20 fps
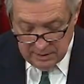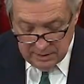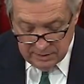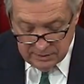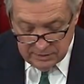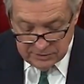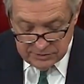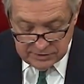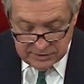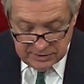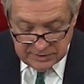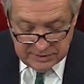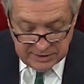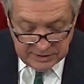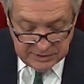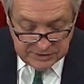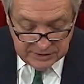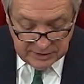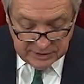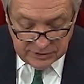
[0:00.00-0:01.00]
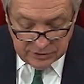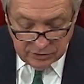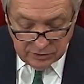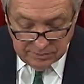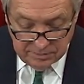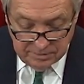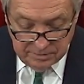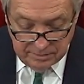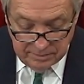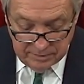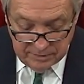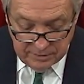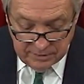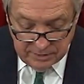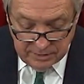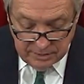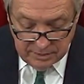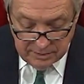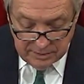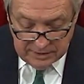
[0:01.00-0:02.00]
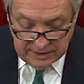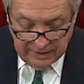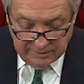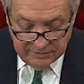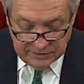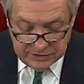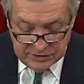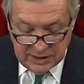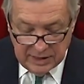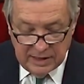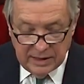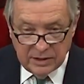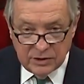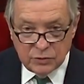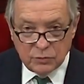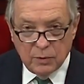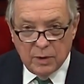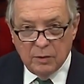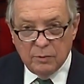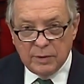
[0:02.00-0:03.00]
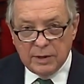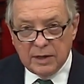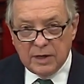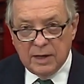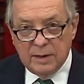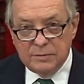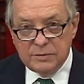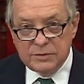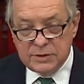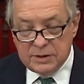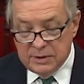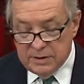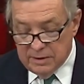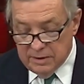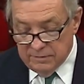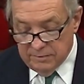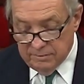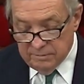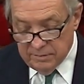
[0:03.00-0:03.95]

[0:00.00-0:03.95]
The statistics are devastating as well when it comes to the